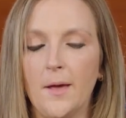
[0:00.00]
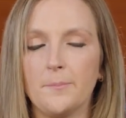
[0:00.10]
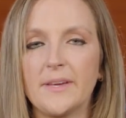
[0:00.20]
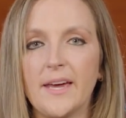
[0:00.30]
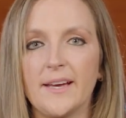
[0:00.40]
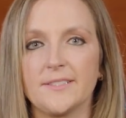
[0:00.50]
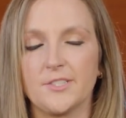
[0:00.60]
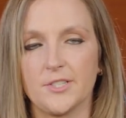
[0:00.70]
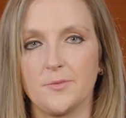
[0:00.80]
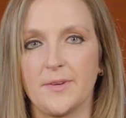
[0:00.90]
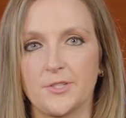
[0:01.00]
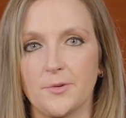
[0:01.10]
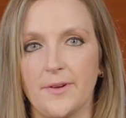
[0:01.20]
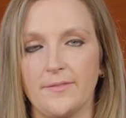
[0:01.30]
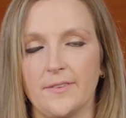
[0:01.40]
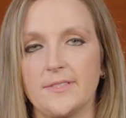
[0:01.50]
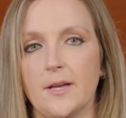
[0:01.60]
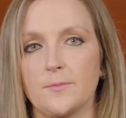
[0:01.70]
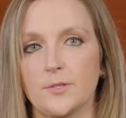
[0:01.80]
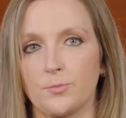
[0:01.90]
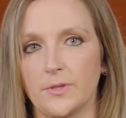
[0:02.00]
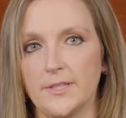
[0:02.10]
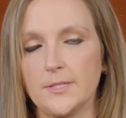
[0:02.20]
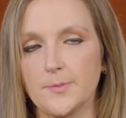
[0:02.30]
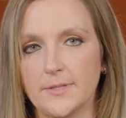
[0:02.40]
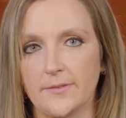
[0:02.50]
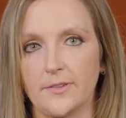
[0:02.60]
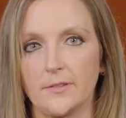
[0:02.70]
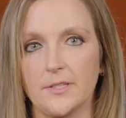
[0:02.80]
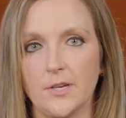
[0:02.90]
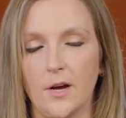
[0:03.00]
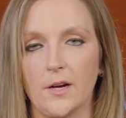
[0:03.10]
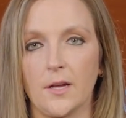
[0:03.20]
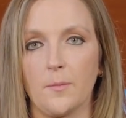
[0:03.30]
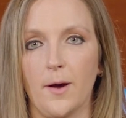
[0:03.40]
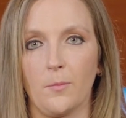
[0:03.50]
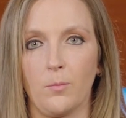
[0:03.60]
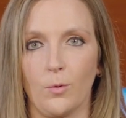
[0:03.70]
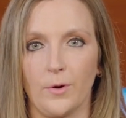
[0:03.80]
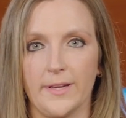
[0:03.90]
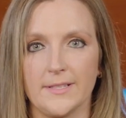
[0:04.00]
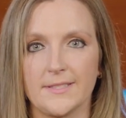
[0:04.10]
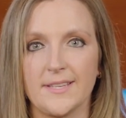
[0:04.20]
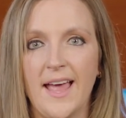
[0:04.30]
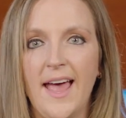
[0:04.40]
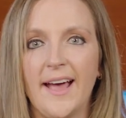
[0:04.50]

because just to make sure we have enough time to really specifically talk about boys.